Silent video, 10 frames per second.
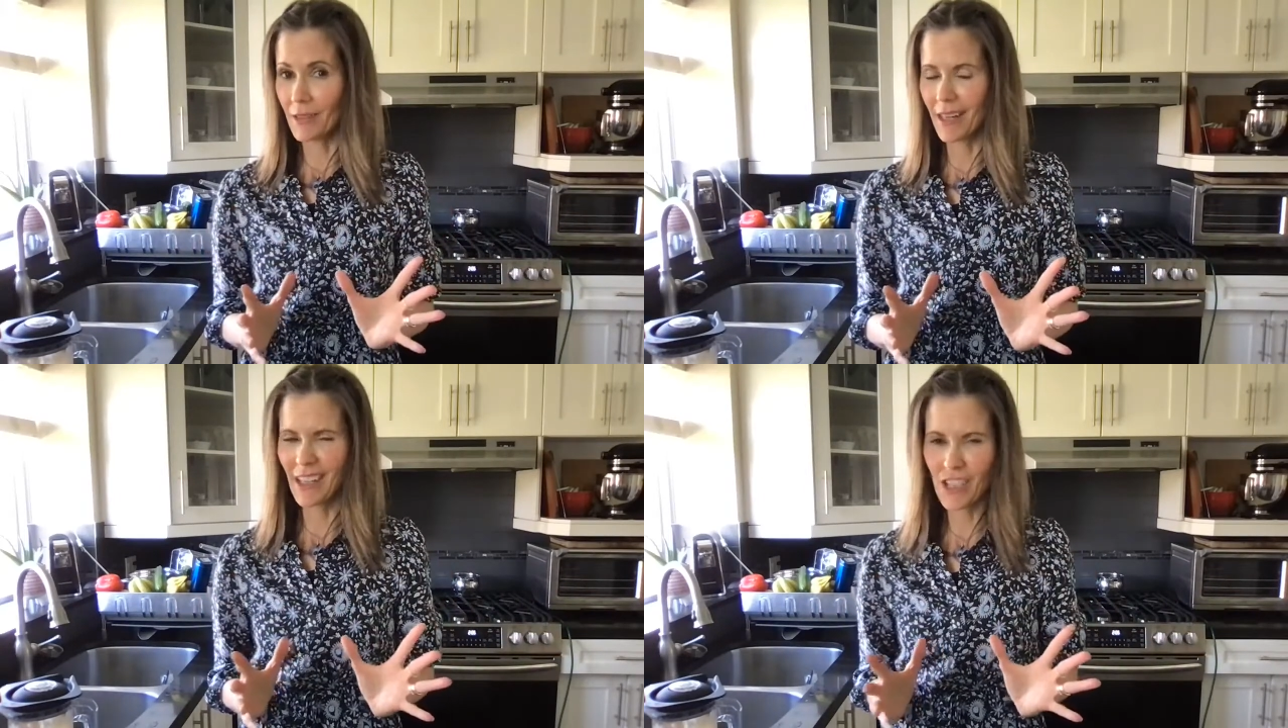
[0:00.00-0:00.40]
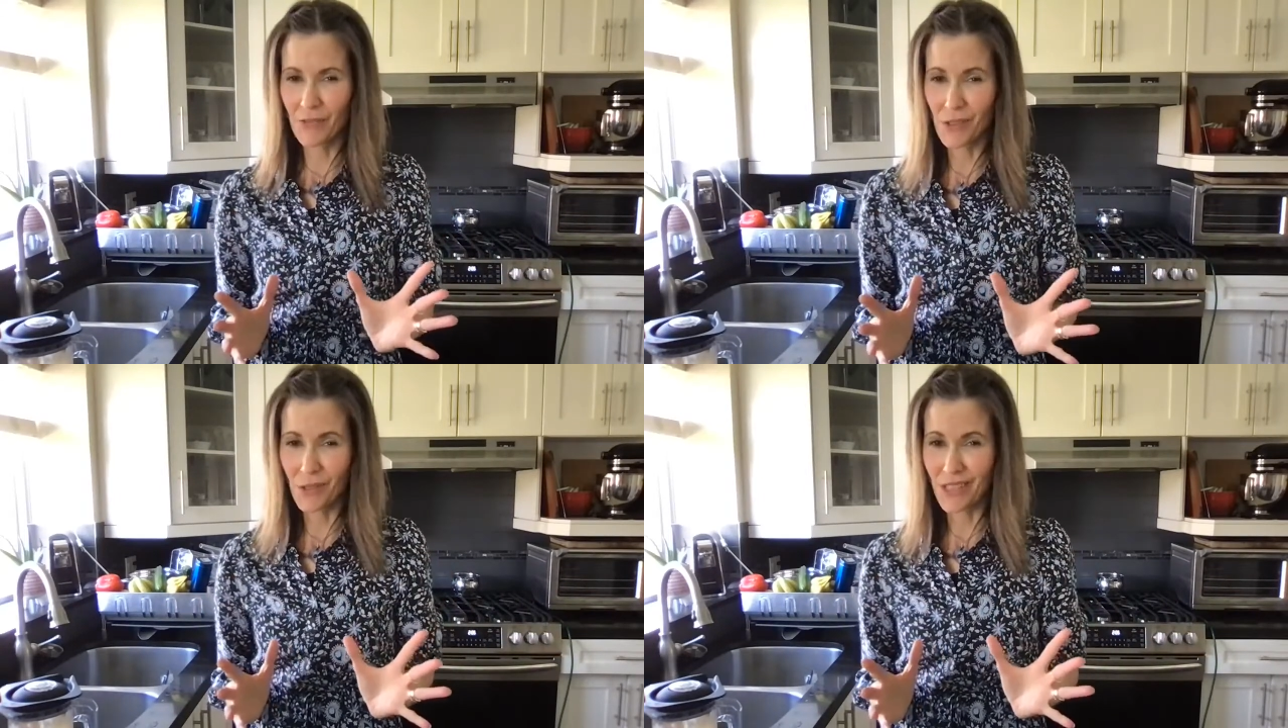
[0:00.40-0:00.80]
So
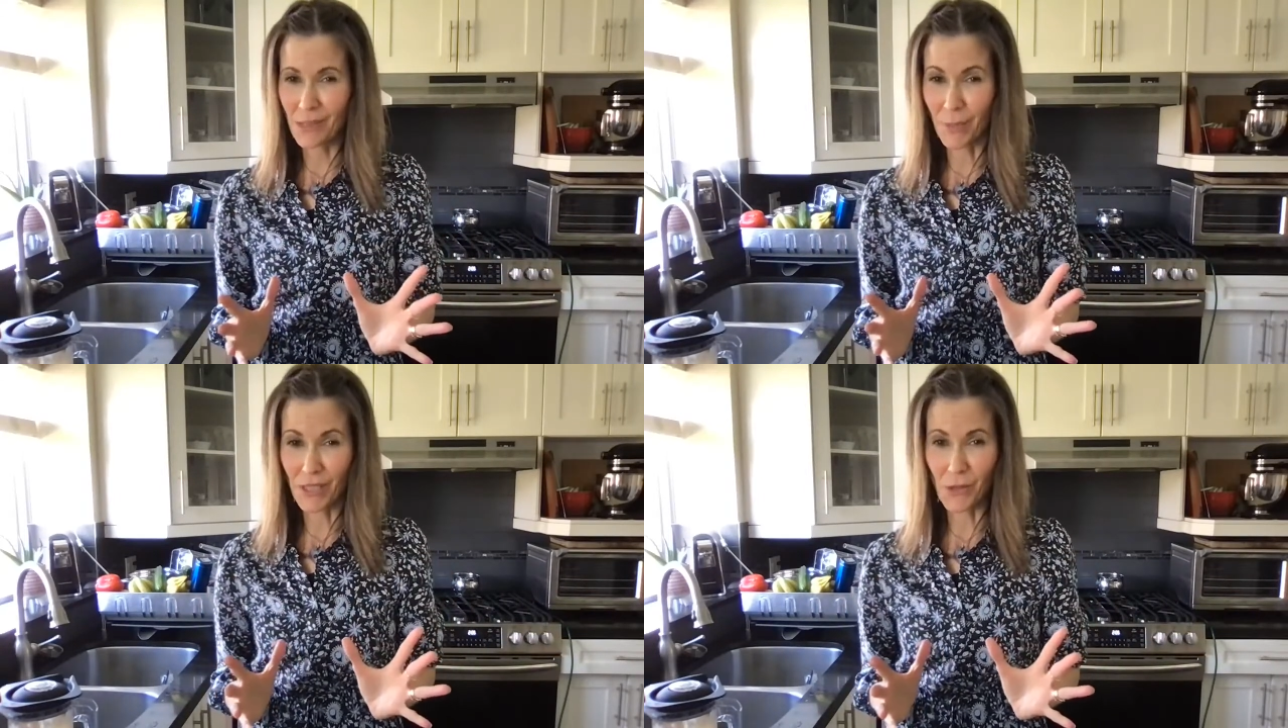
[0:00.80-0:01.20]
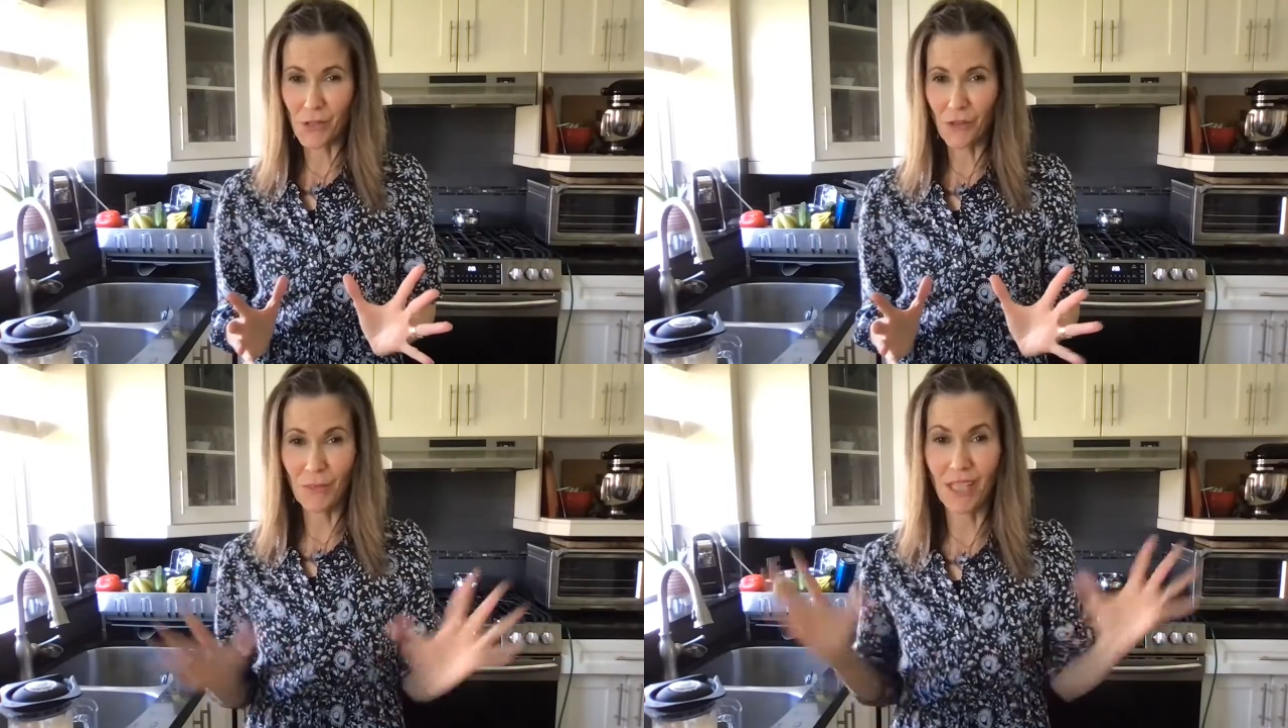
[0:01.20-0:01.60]
my new
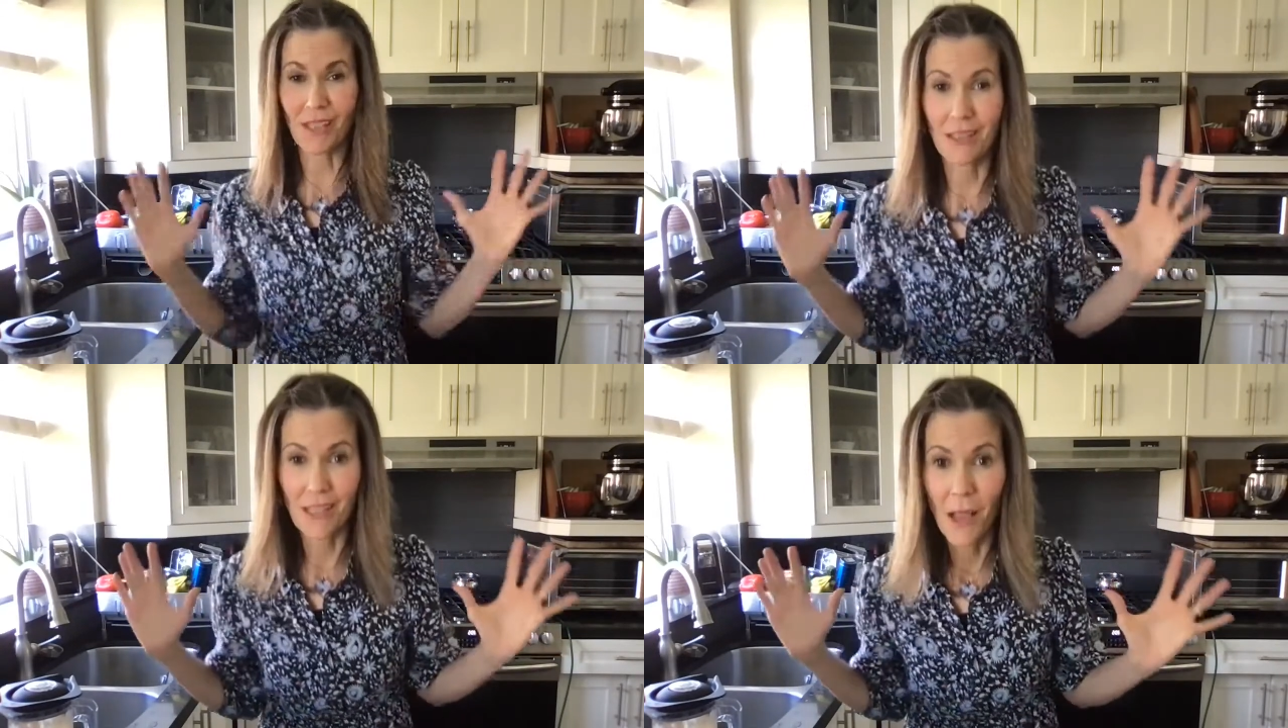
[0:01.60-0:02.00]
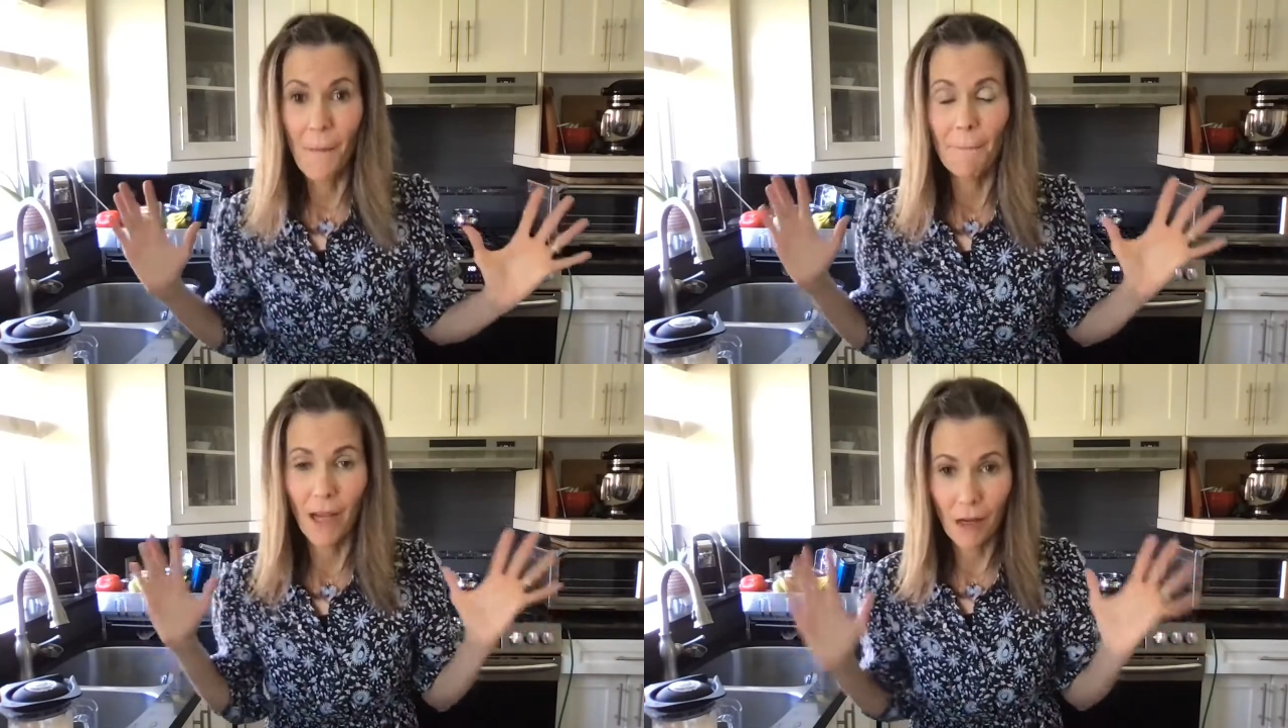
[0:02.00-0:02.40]
oven
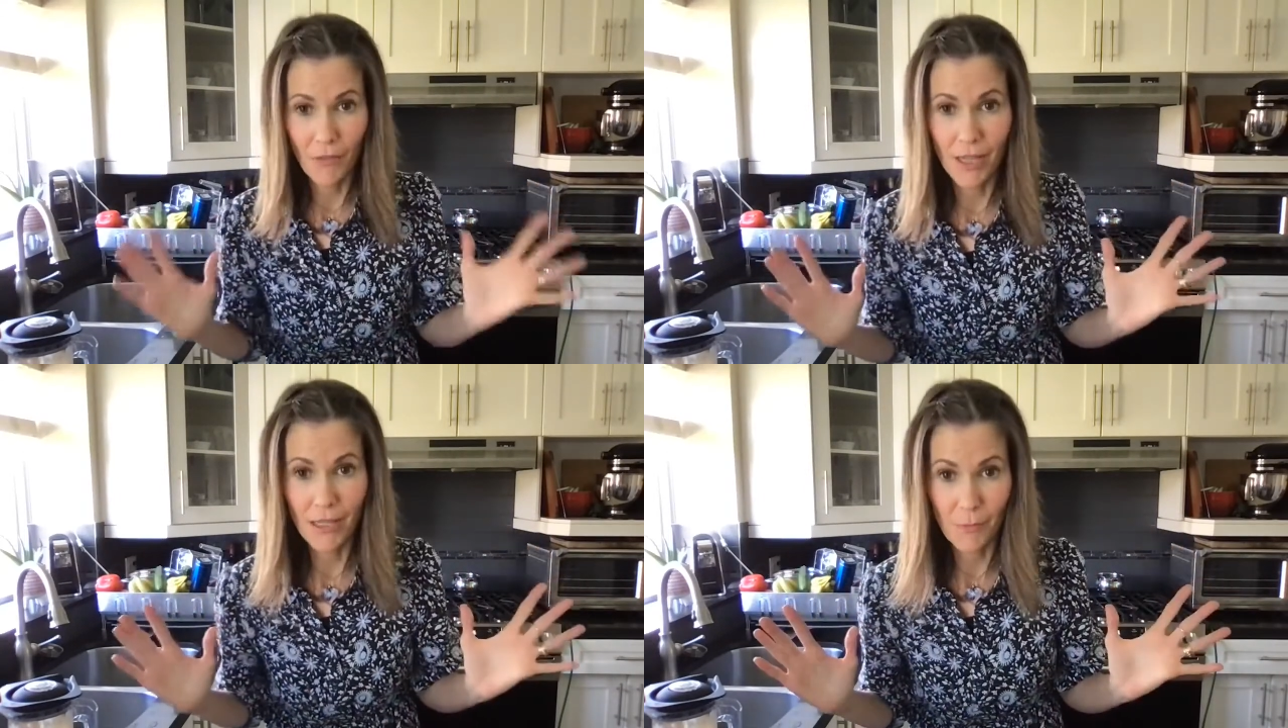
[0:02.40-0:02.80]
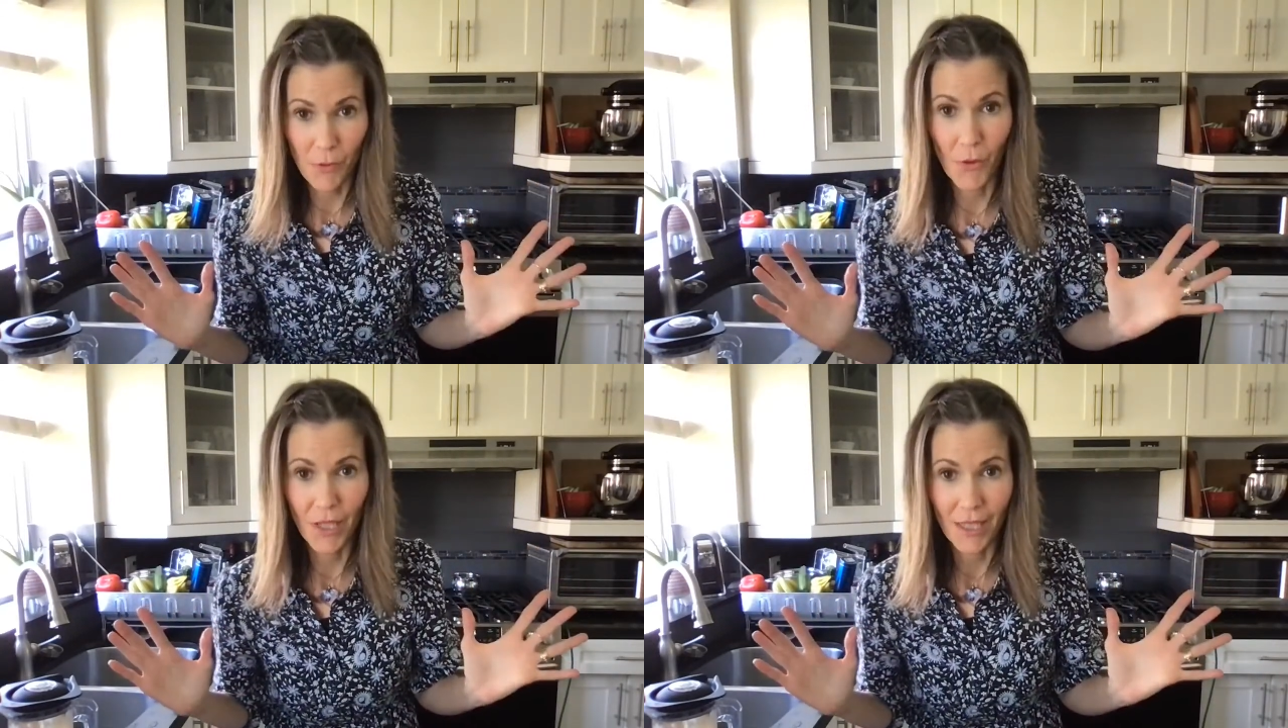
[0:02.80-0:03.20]
from
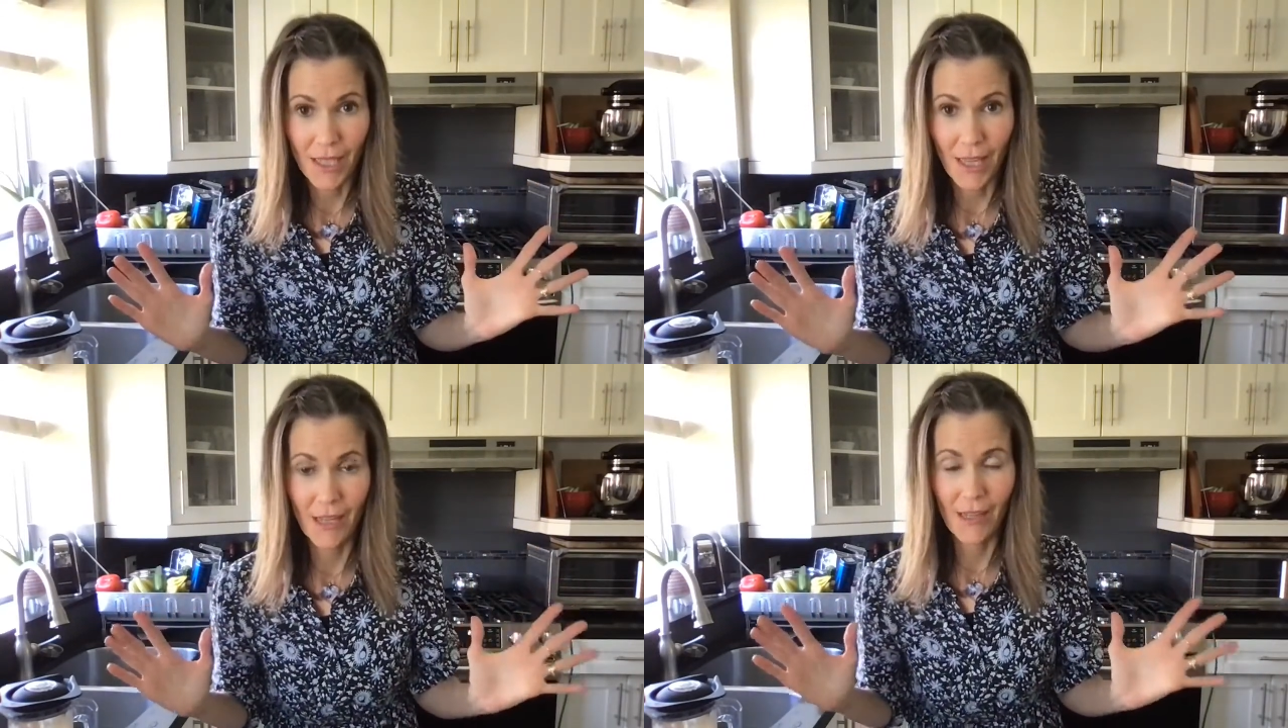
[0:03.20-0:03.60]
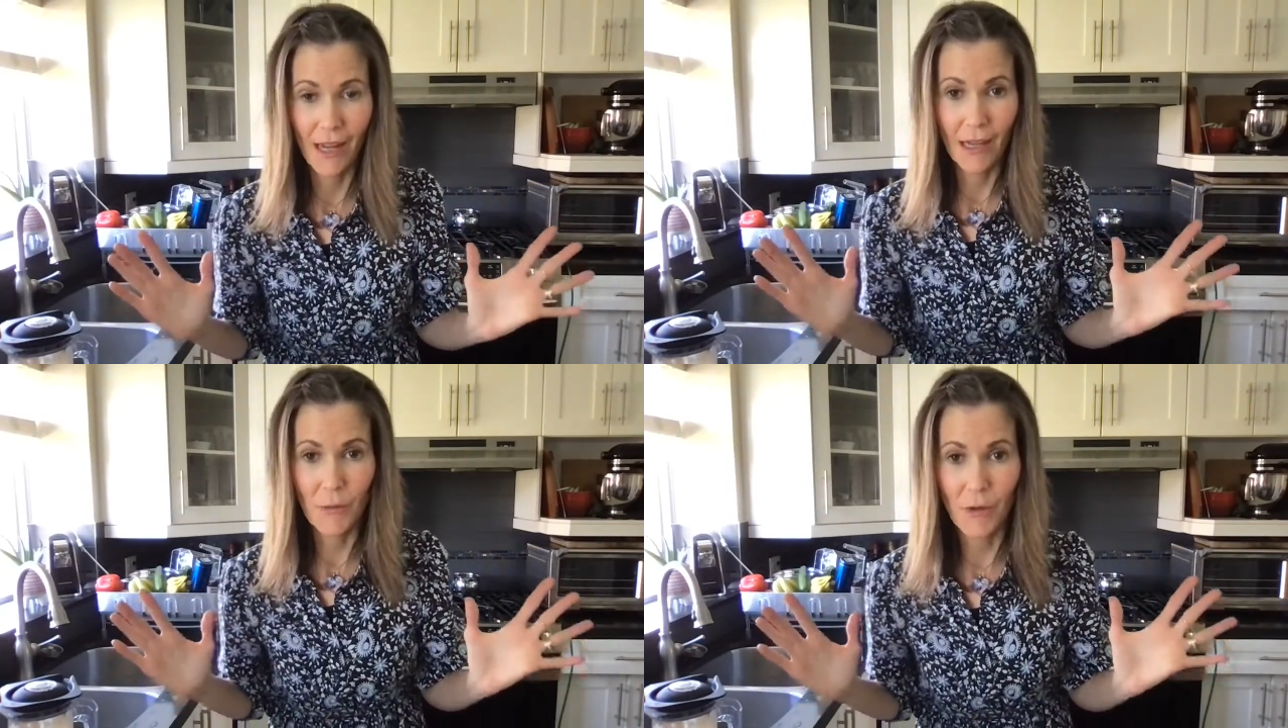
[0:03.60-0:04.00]
October is